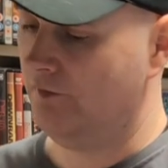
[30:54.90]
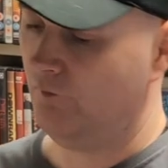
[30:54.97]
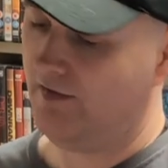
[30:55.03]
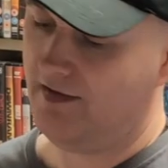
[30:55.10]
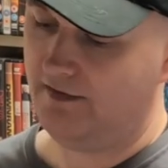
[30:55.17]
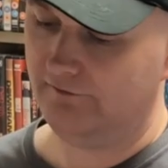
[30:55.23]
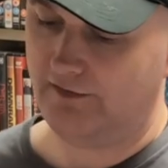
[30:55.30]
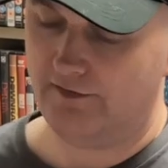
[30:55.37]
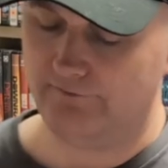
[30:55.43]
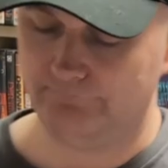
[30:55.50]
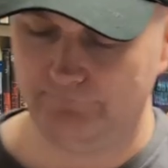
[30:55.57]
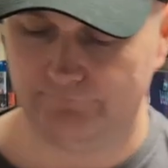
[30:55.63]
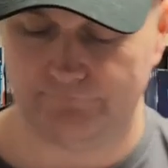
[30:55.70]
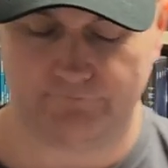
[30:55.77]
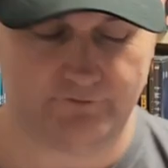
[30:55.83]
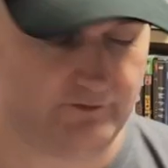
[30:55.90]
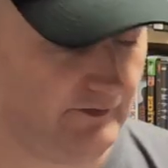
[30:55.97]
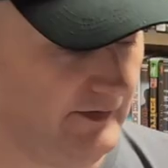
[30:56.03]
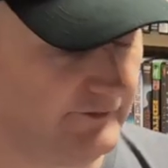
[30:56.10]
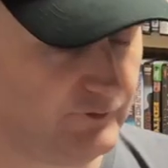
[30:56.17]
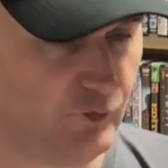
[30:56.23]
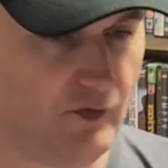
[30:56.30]
well,
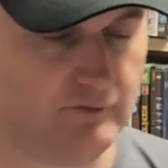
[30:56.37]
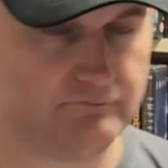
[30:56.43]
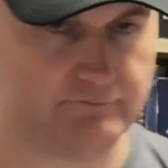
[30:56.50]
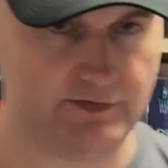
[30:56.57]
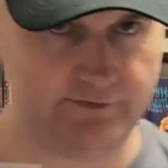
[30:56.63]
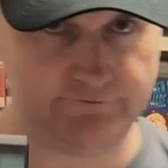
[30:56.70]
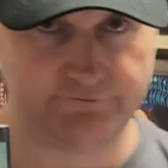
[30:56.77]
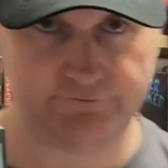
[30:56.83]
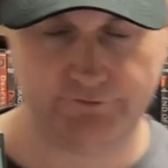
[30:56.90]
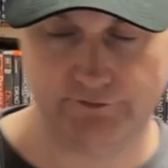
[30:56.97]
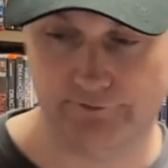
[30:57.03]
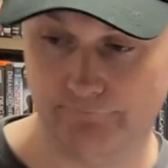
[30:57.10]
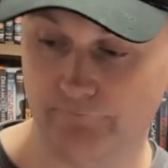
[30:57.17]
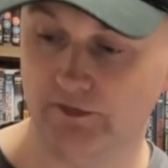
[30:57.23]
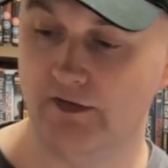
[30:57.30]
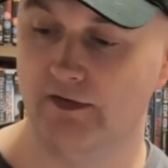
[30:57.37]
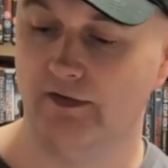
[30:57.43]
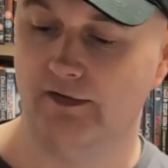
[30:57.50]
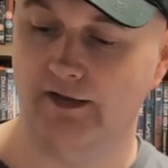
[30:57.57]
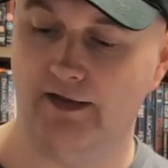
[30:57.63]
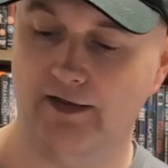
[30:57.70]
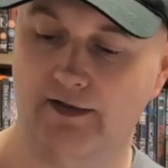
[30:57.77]
it's one, but it's two.
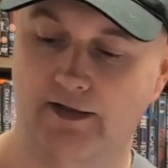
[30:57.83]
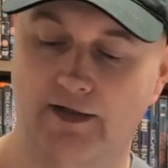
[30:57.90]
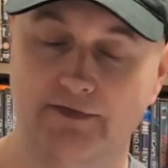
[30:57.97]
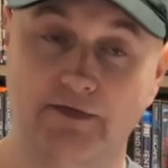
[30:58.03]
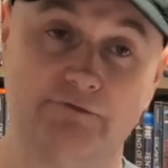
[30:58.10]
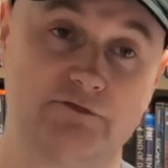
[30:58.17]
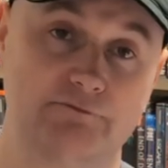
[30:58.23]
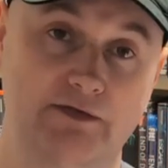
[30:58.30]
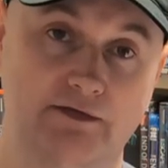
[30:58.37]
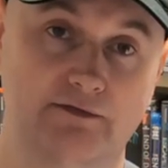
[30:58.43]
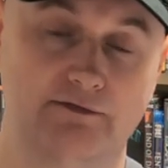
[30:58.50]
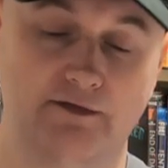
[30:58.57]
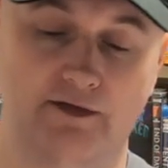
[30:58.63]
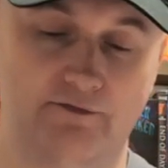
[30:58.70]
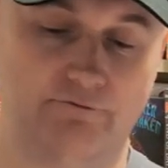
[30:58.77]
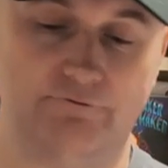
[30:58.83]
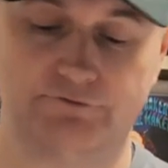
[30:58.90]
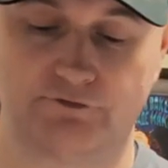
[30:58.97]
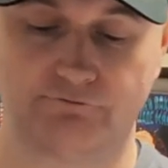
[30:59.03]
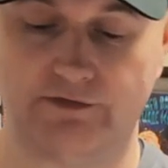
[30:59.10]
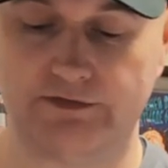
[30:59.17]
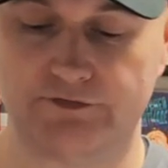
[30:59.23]
Anatomy. I thought it was
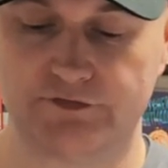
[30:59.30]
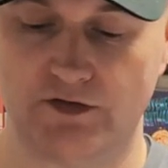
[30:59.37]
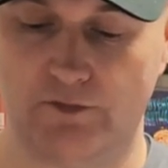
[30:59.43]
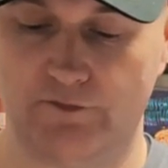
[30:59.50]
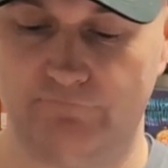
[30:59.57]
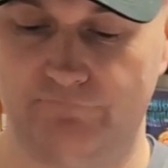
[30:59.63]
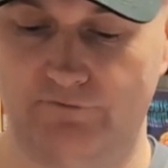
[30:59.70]
a great German